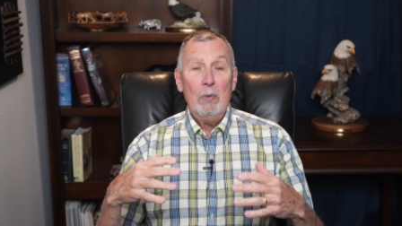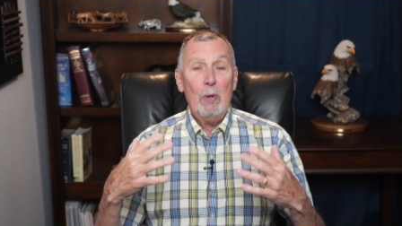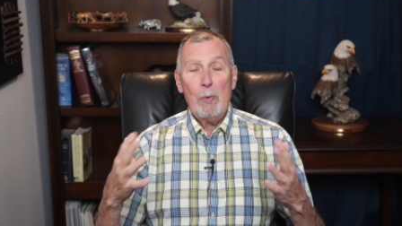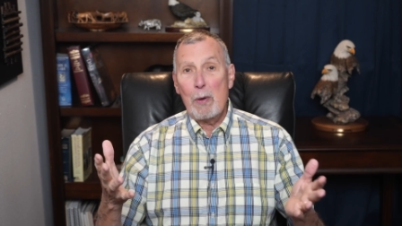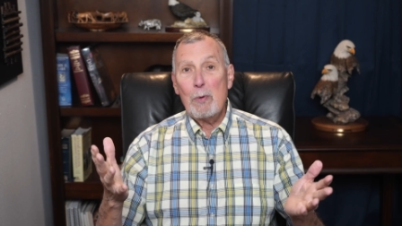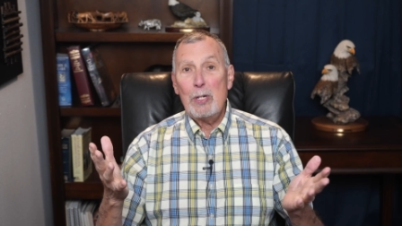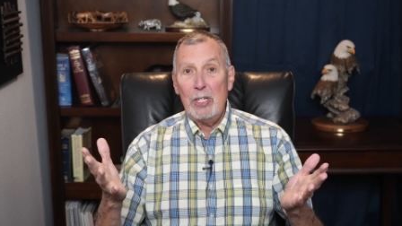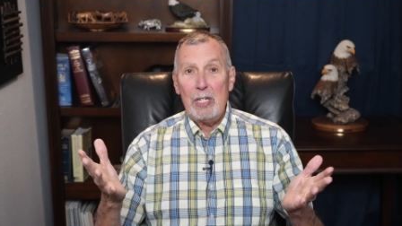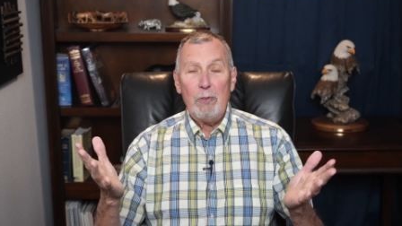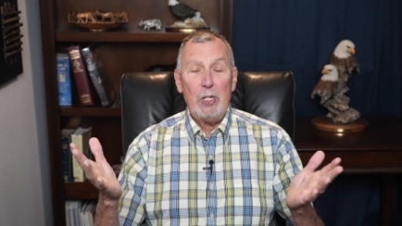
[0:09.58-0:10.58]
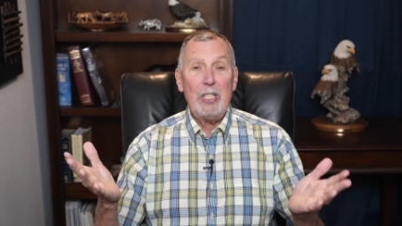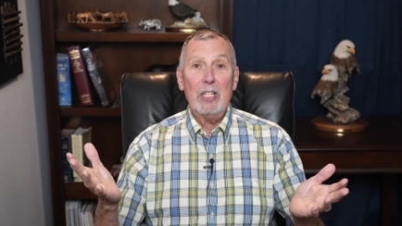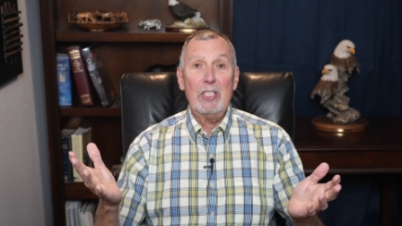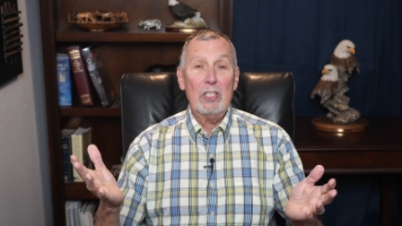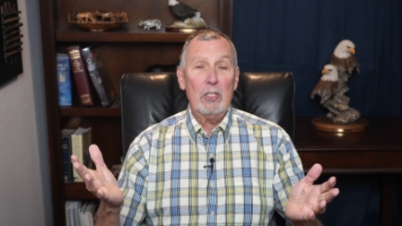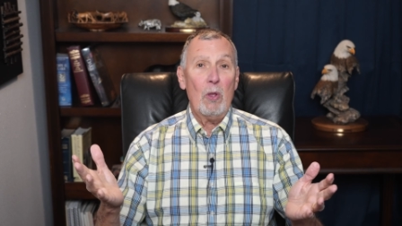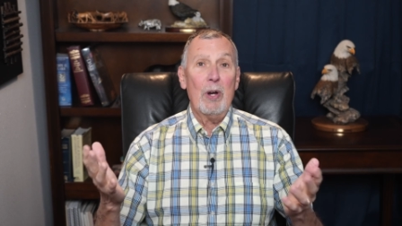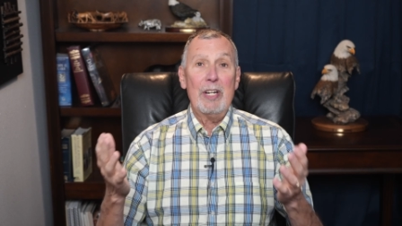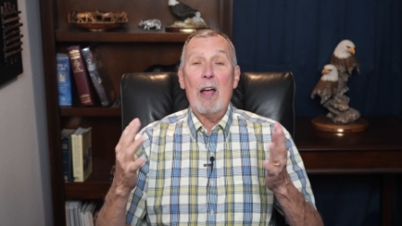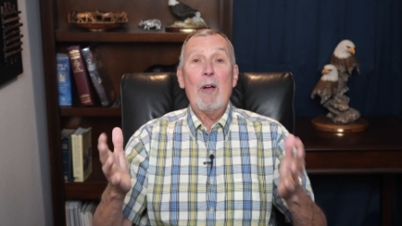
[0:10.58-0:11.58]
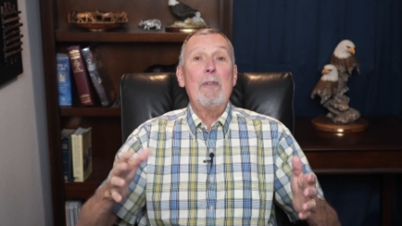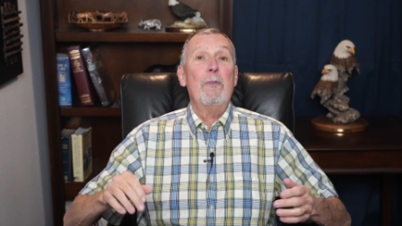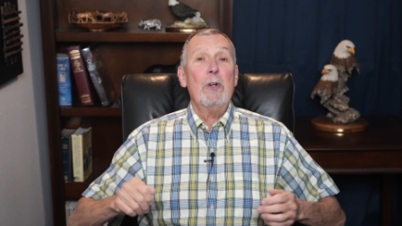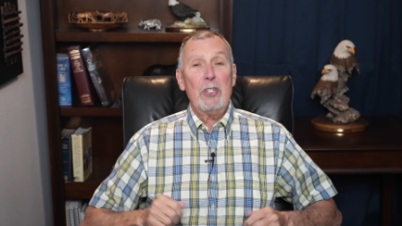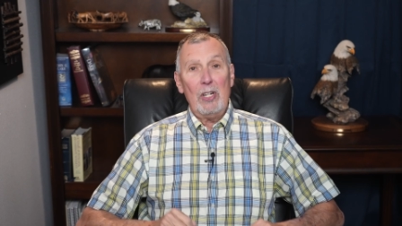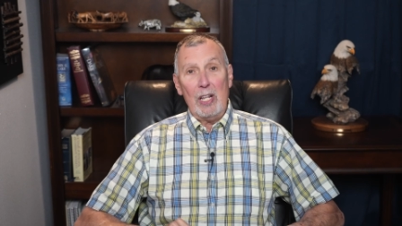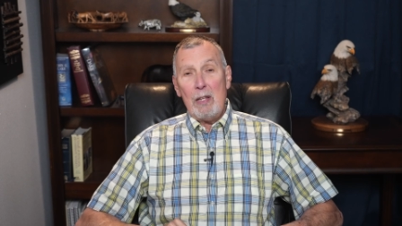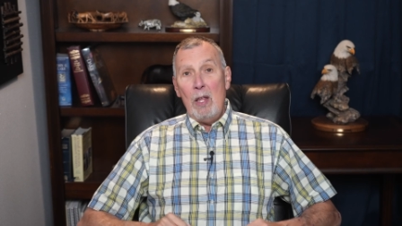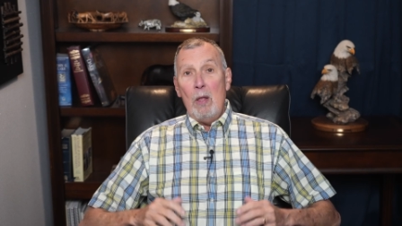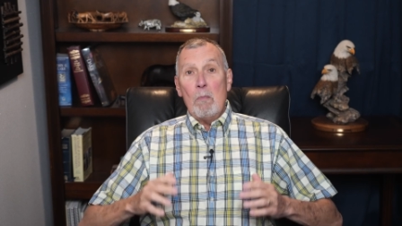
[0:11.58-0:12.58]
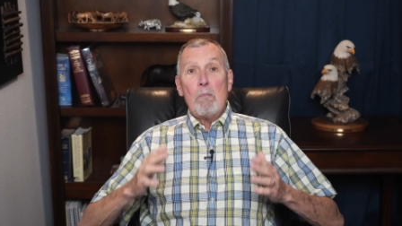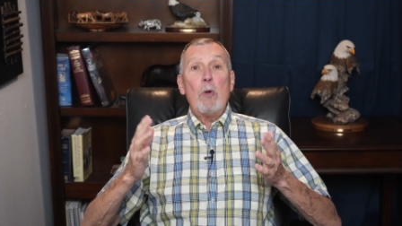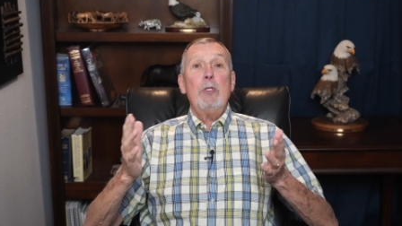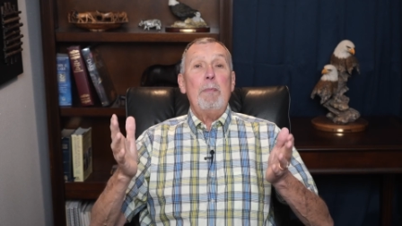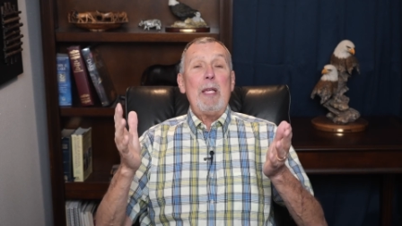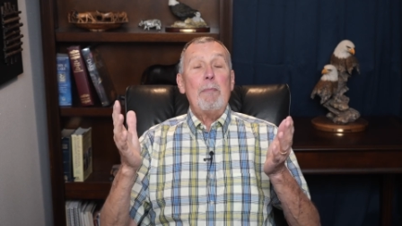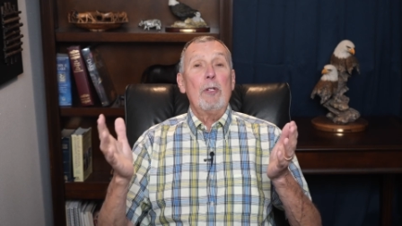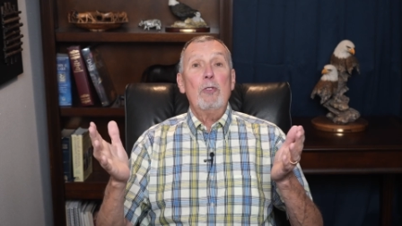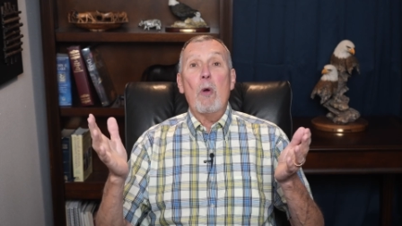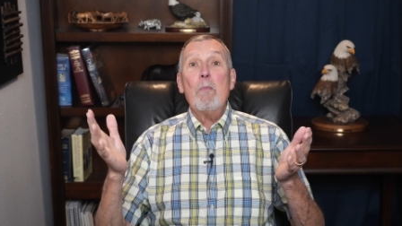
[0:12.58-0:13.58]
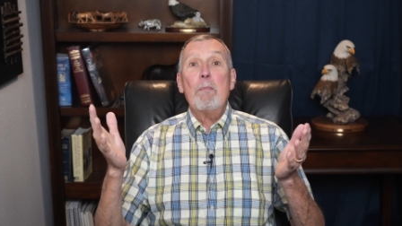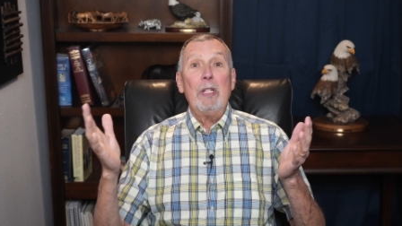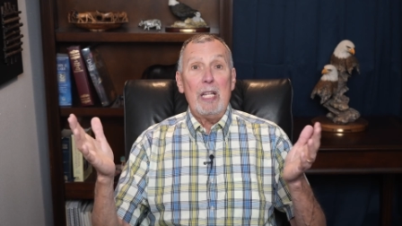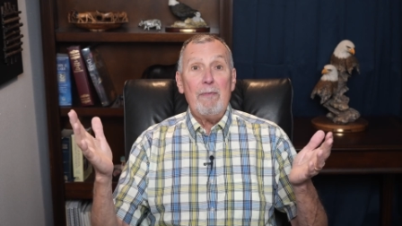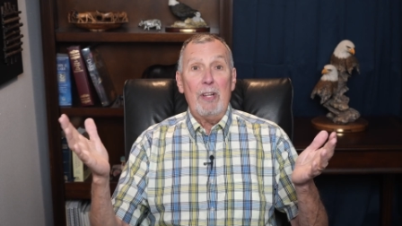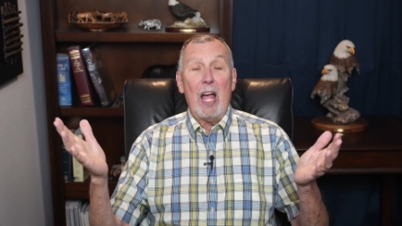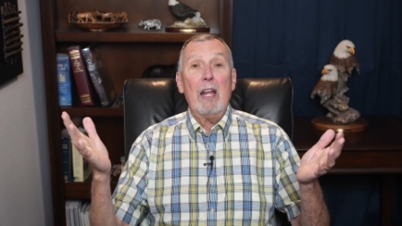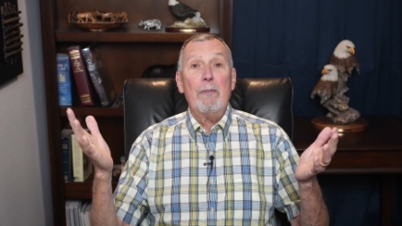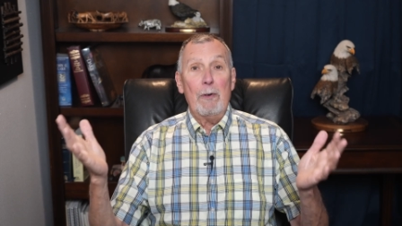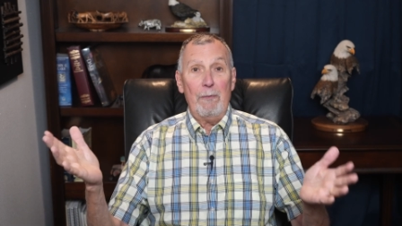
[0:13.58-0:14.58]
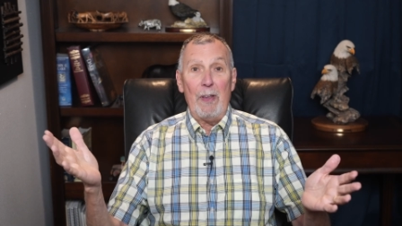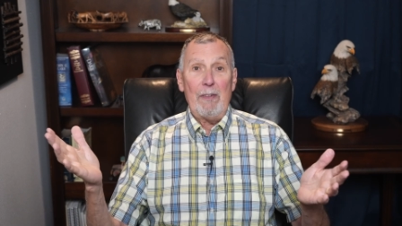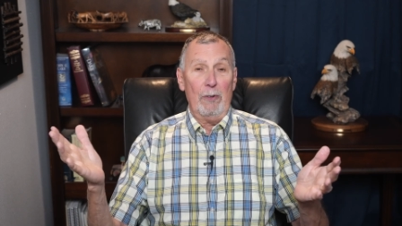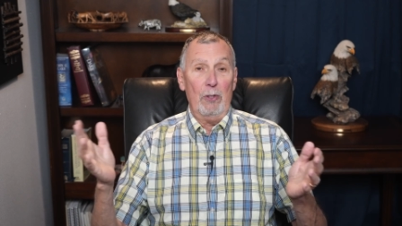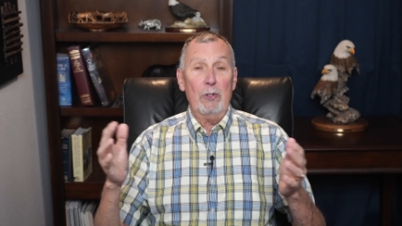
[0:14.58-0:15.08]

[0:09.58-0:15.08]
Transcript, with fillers: when we receive Jesus as Lord. Now, unfortunately, most people don't believe God for favor.